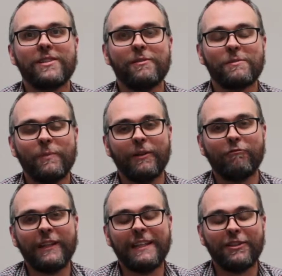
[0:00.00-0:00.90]
So it's been a
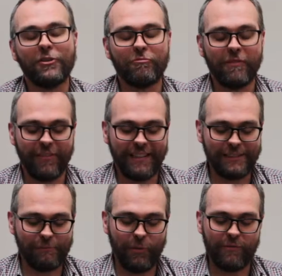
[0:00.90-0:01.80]
really good
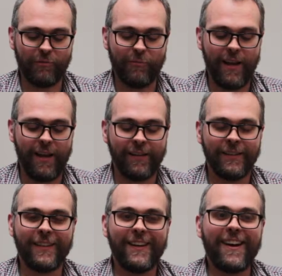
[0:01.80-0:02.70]
reflective point from that.
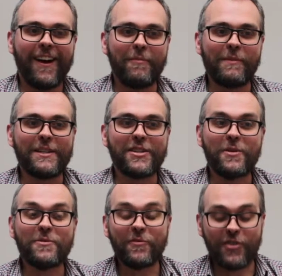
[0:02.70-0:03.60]
In
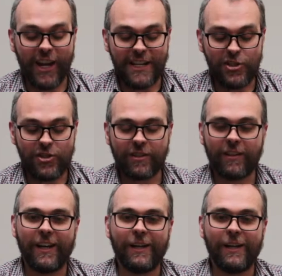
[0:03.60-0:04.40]
terms of change,